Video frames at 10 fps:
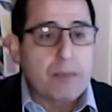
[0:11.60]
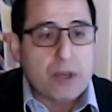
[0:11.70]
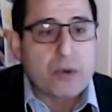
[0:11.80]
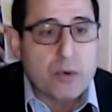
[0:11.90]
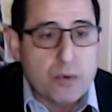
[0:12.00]

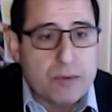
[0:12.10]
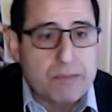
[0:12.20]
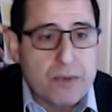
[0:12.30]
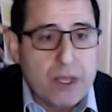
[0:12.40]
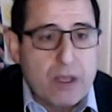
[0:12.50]
Nick Kukuru.
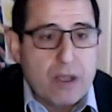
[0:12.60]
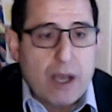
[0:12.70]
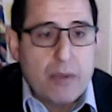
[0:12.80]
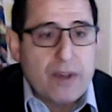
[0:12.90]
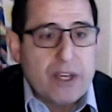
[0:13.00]

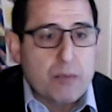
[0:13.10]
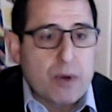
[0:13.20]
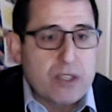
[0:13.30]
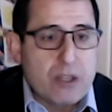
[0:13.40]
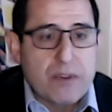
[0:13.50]
I'm the Vice
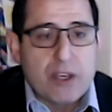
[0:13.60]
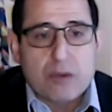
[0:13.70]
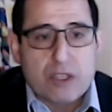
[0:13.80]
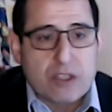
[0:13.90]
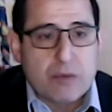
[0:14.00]
President of
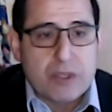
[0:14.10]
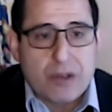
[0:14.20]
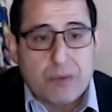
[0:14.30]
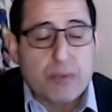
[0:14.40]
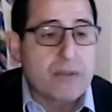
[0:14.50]
Ecosystems
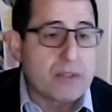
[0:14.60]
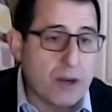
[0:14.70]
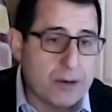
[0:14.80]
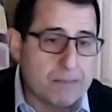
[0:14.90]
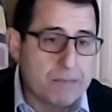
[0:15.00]
here at
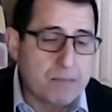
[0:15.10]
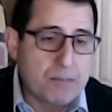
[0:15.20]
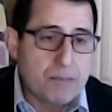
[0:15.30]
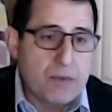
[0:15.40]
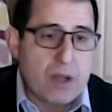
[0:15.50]
Privitar.
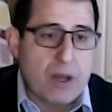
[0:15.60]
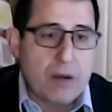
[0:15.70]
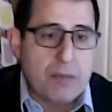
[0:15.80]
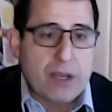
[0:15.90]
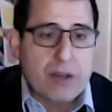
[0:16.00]

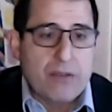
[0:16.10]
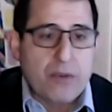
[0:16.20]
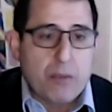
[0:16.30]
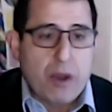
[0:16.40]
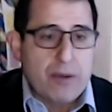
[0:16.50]
And if you
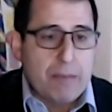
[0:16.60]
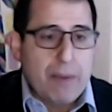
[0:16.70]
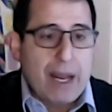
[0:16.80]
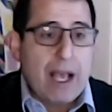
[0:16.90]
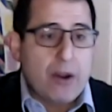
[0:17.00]
probably
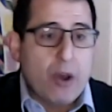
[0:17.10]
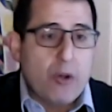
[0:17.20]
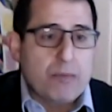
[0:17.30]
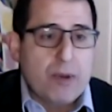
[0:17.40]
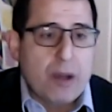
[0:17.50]
may not
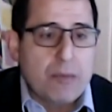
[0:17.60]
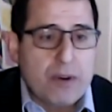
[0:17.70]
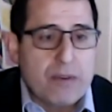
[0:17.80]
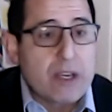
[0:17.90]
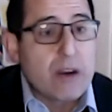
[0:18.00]
know,
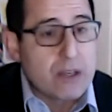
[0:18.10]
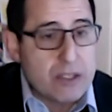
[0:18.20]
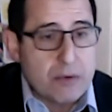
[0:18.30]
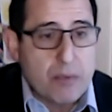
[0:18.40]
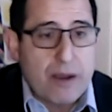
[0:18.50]
Privitar
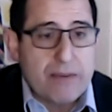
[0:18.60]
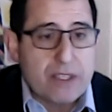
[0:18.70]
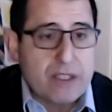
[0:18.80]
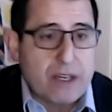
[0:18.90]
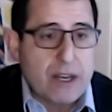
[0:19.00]
is a privacy
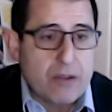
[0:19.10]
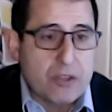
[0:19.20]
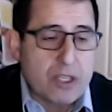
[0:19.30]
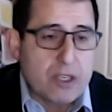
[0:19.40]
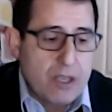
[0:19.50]

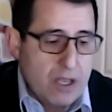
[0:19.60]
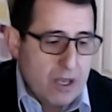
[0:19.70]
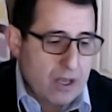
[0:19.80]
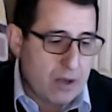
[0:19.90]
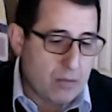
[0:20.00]
technology.
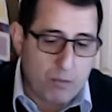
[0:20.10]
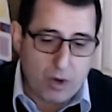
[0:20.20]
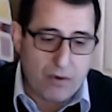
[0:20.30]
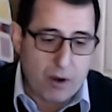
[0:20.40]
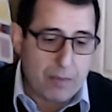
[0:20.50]
And one
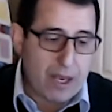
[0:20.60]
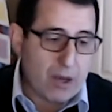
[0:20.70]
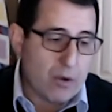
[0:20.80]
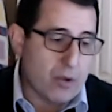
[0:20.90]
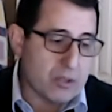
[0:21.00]
of our main
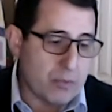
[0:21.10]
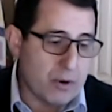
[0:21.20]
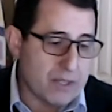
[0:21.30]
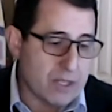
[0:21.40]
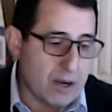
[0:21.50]
goals at
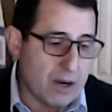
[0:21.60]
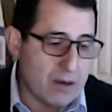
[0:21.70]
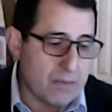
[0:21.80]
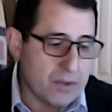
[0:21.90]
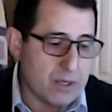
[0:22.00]

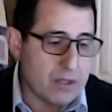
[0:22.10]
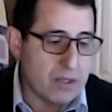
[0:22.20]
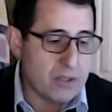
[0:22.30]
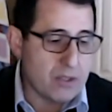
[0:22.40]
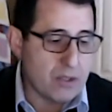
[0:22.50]
Privitar
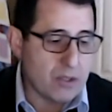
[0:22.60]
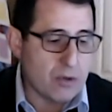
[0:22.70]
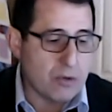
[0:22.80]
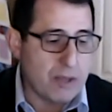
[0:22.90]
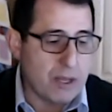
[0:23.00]
is, to
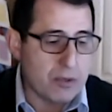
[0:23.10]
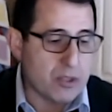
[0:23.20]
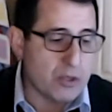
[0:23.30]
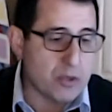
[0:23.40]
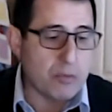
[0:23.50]
be able
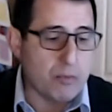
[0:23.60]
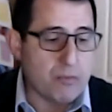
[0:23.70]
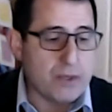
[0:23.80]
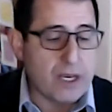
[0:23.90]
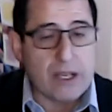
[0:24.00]
to use
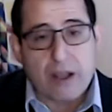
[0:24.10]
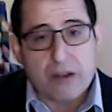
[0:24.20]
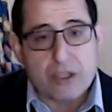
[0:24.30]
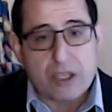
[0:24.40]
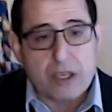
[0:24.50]

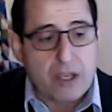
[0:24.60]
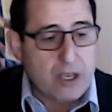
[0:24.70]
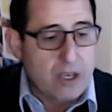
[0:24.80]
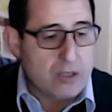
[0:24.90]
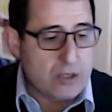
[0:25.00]
technology
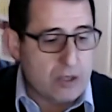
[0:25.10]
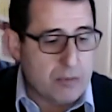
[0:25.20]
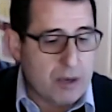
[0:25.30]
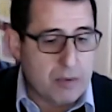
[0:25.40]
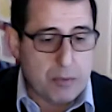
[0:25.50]
to
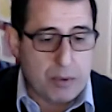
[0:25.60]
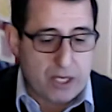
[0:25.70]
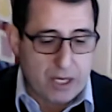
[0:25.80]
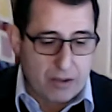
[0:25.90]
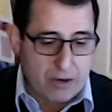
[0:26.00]
be able to put
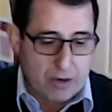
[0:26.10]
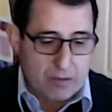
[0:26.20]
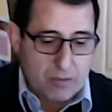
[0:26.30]
together,